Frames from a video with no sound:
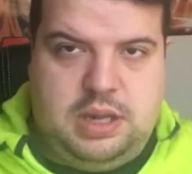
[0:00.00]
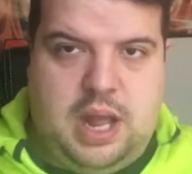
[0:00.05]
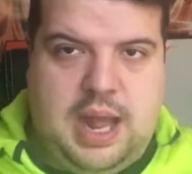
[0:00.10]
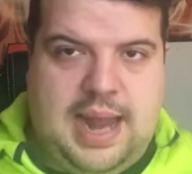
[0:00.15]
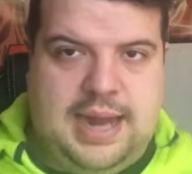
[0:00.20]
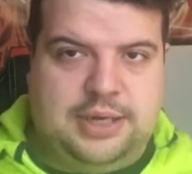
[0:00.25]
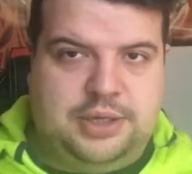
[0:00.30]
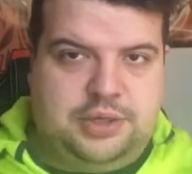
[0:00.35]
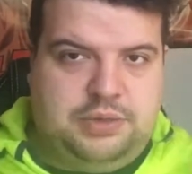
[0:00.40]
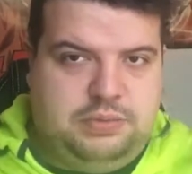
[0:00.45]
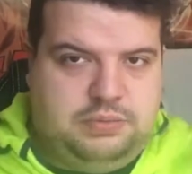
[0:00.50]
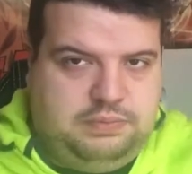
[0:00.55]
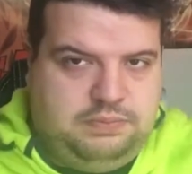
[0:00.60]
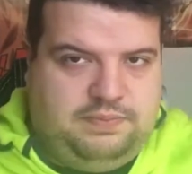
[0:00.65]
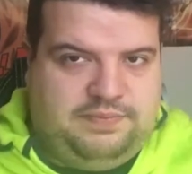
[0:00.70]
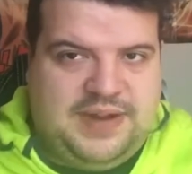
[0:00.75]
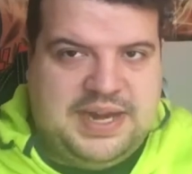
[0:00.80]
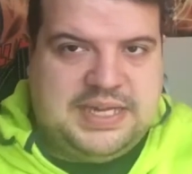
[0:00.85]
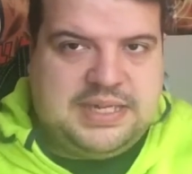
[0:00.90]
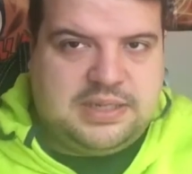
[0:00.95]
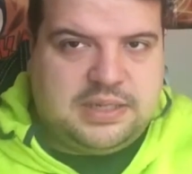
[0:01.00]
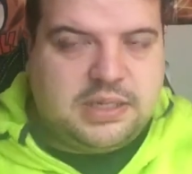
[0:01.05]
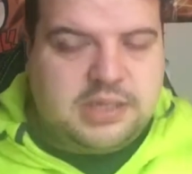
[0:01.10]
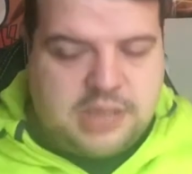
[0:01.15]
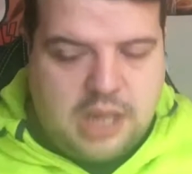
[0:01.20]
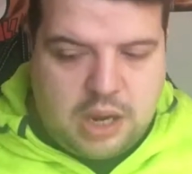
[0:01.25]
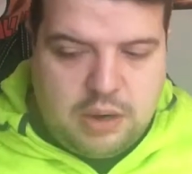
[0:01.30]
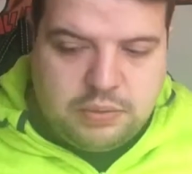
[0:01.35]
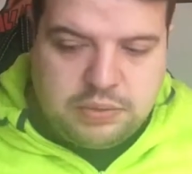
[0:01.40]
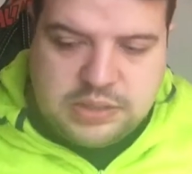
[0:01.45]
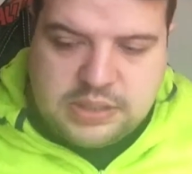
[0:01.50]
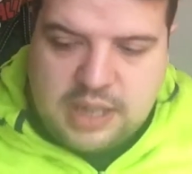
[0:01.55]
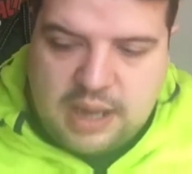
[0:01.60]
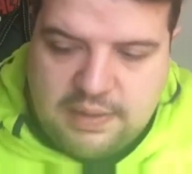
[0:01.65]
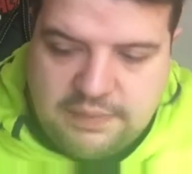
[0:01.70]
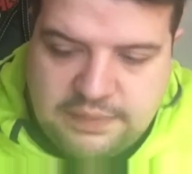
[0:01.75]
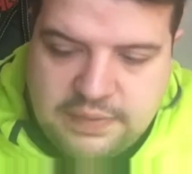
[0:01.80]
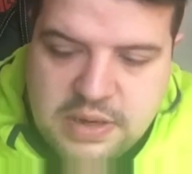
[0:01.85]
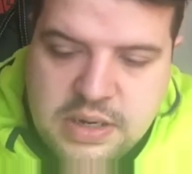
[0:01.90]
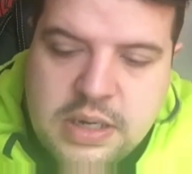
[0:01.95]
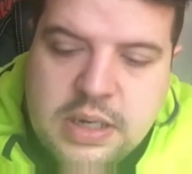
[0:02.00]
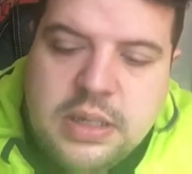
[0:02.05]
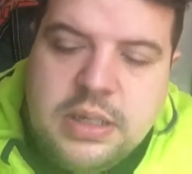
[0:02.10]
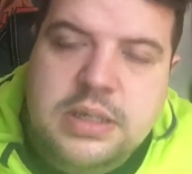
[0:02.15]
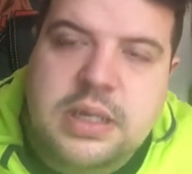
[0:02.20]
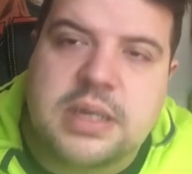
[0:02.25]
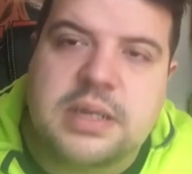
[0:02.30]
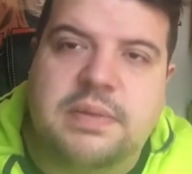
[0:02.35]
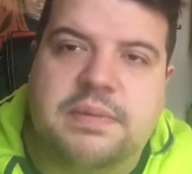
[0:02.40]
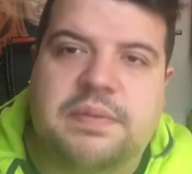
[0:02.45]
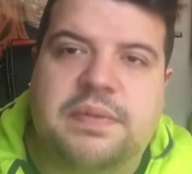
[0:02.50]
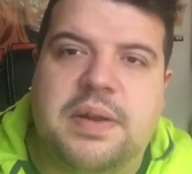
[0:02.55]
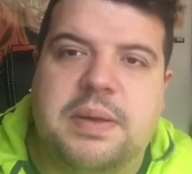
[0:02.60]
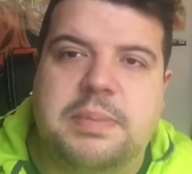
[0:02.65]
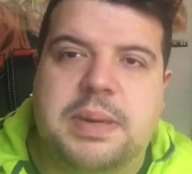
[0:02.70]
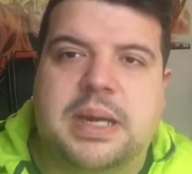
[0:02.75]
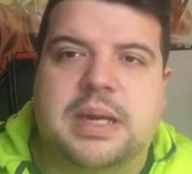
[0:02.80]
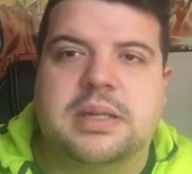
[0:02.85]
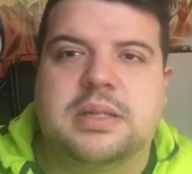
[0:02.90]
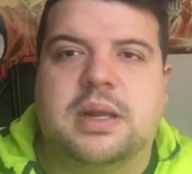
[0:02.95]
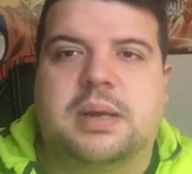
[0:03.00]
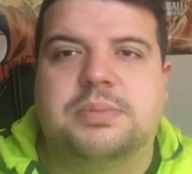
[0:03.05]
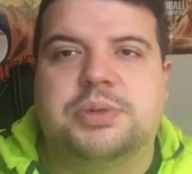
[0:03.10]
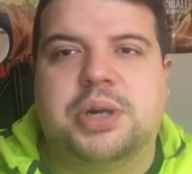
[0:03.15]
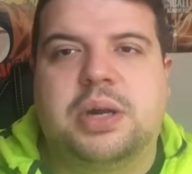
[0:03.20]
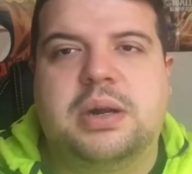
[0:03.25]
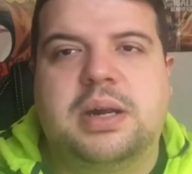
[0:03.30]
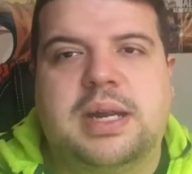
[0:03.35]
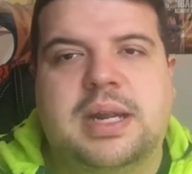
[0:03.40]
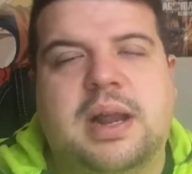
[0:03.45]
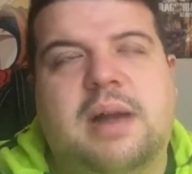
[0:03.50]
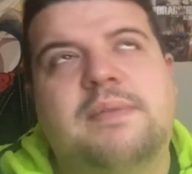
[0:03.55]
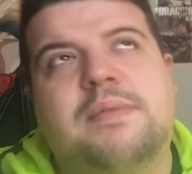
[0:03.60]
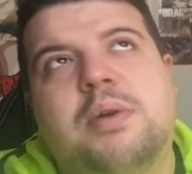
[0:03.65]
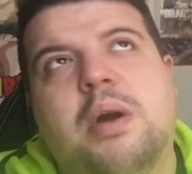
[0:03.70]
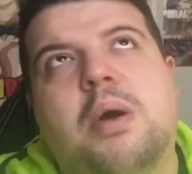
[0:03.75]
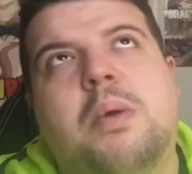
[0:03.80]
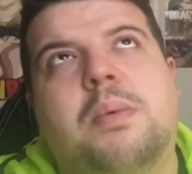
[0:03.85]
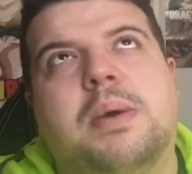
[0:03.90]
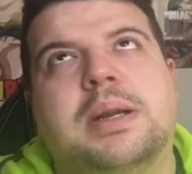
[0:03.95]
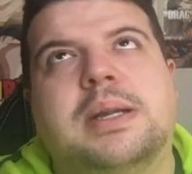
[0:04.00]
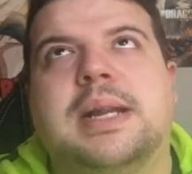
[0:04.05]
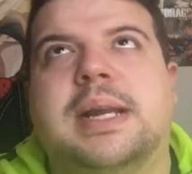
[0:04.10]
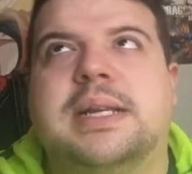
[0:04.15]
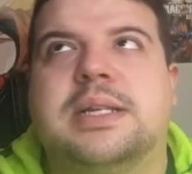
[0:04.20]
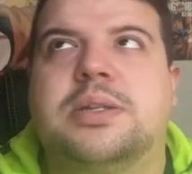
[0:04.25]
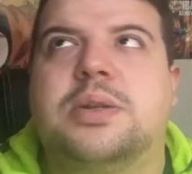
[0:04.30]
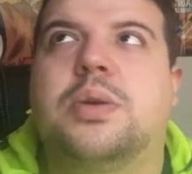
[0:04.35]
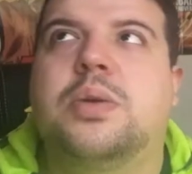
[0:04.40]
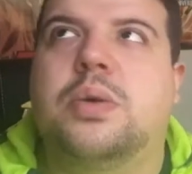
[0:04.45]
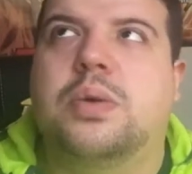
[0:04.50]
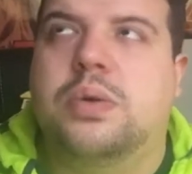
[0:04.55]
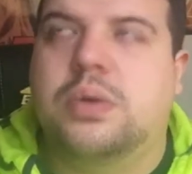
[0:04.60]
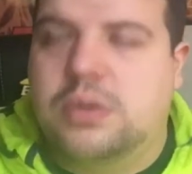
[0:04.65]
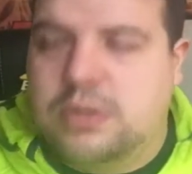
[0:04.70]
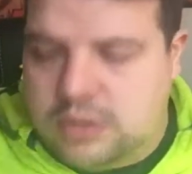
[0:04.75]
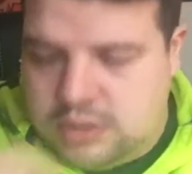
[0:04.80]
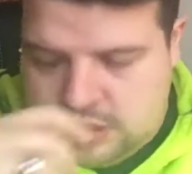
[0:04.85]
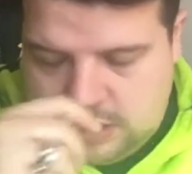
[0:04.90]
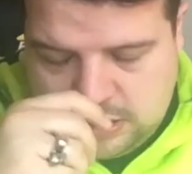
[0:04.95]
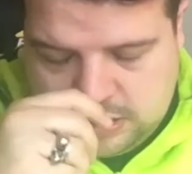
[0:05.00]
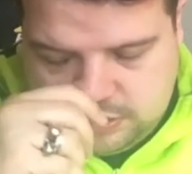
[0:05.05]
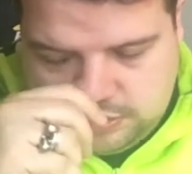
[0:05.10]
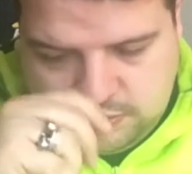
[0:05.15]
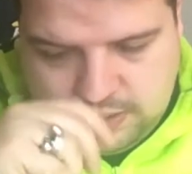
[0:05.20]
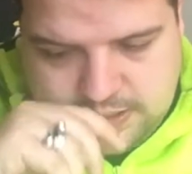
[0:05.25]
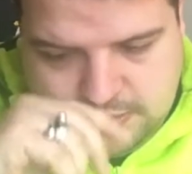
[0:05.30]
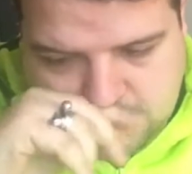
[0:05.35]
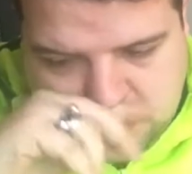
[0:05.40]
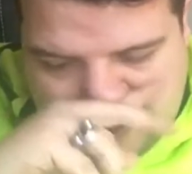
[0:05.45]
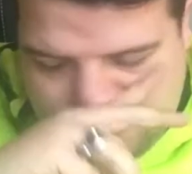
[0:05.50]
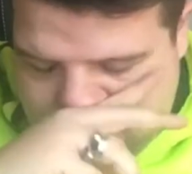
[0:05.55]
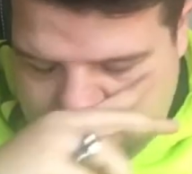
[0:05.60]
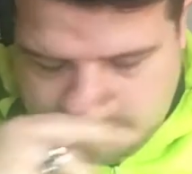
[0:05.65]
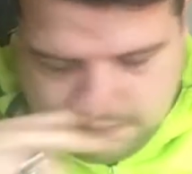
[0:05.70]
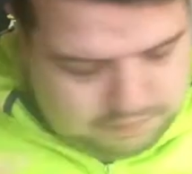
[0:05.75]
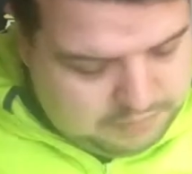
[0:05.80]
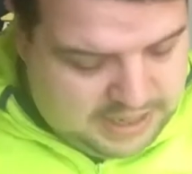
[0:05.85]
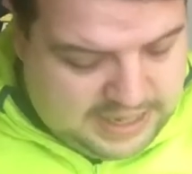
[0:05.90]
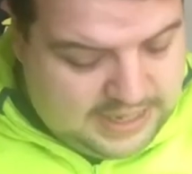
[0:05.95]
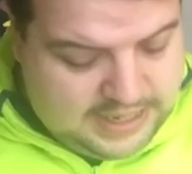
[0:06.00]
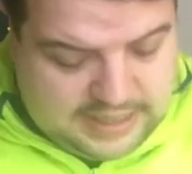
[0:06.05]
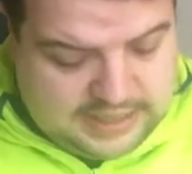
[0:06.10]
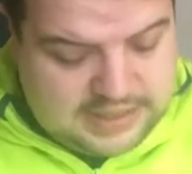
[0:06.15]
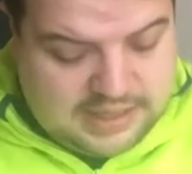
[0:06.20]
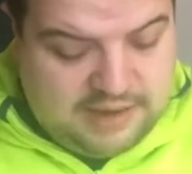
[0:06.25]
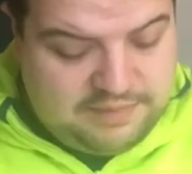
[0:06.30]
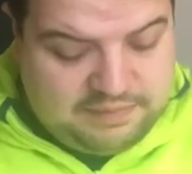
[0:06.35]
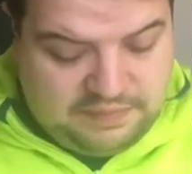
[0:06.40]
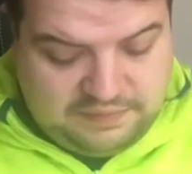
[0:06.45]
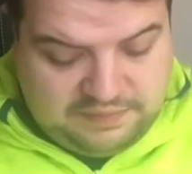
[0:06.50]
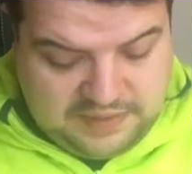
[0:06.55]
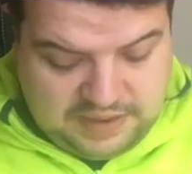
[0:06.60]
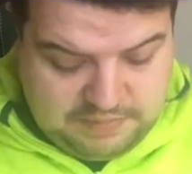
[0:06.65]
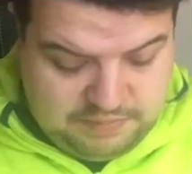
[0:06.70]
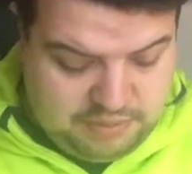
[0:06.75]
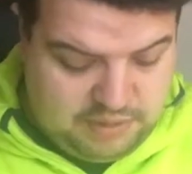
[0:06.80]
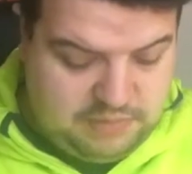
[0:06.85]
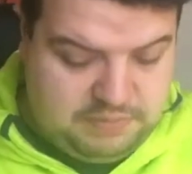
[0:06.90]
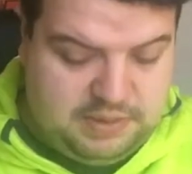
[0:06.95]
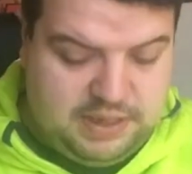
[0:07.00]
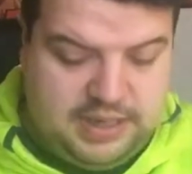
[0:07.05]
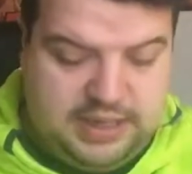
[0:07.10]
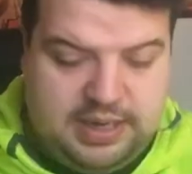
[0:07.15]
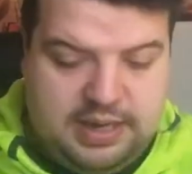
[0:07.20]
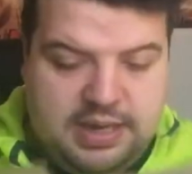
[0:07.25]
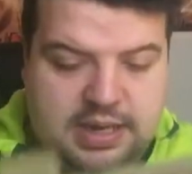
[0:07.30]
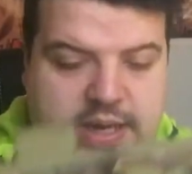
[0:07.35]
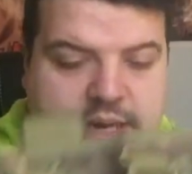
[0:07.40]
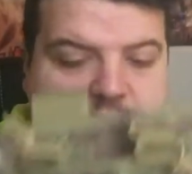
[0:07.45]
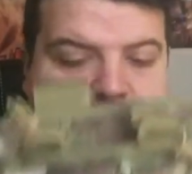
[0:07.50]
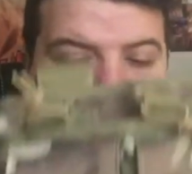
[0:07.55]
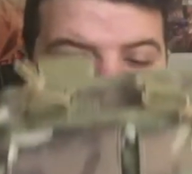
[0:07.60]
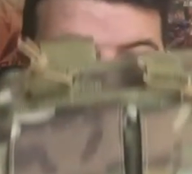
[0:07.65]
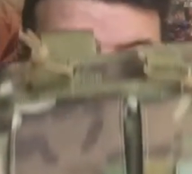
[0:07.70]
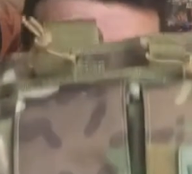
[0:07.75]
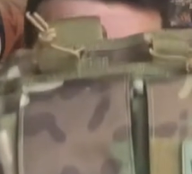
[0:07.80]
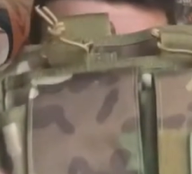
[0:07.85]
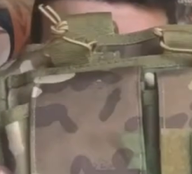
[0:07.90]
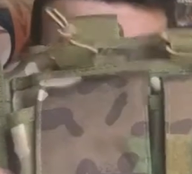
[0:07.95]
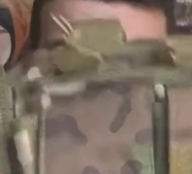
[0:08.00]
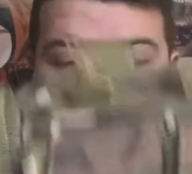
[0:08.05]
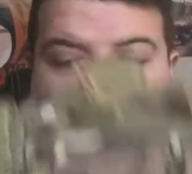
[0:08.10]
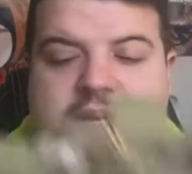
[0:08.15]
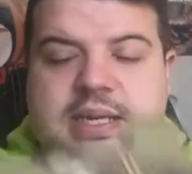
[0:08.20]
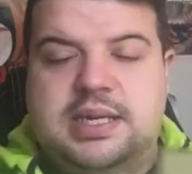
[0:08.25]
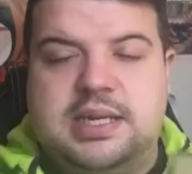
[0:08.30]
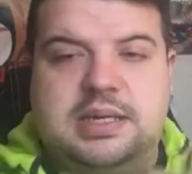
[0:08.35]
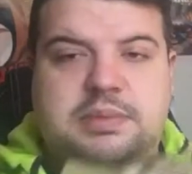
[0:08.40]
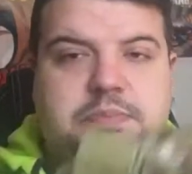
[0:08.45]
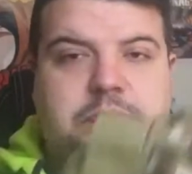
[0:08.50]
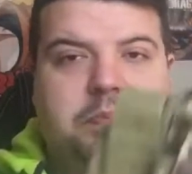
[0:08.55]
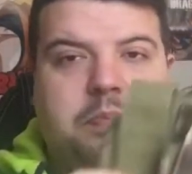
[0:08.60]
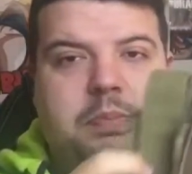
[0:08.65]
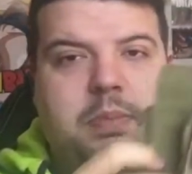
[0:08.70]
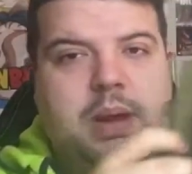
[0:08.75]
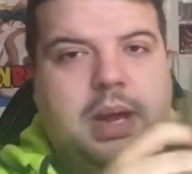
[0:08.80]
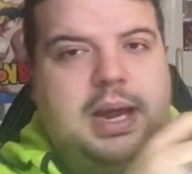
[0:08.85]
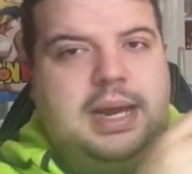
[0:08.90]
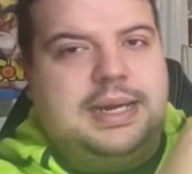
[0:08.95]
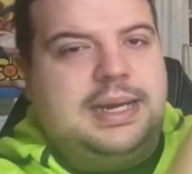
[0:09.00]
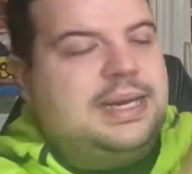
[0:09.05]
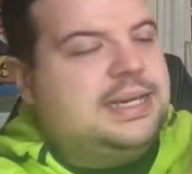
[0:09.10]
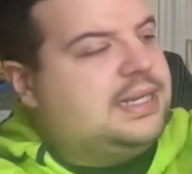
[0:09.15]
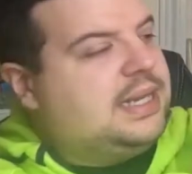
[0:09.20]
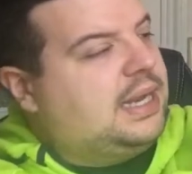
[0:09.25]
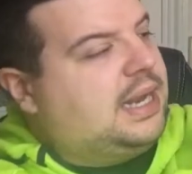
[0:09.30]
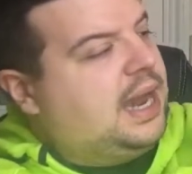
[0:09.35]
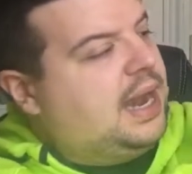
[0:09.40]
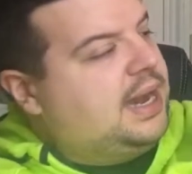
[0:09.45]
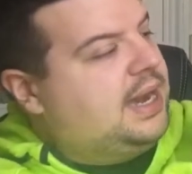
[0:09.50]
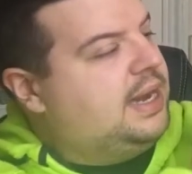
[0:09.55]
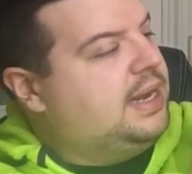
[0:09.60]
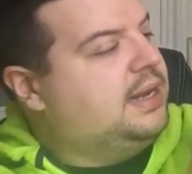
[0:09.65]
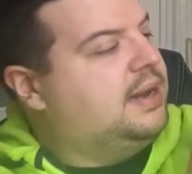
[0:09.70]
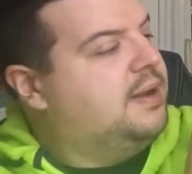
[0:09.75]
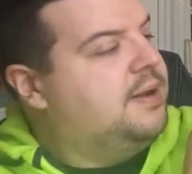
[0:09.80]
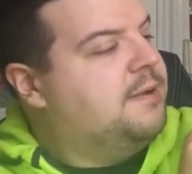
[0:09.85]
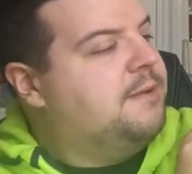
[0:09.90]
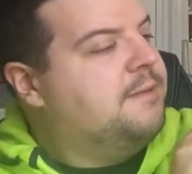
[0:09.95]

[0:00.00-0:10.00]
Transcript: actual vest style stuff doesn't fit me because I'm chunky. I've got one next door, a green one, but it's never fit properly. So this is elasticated.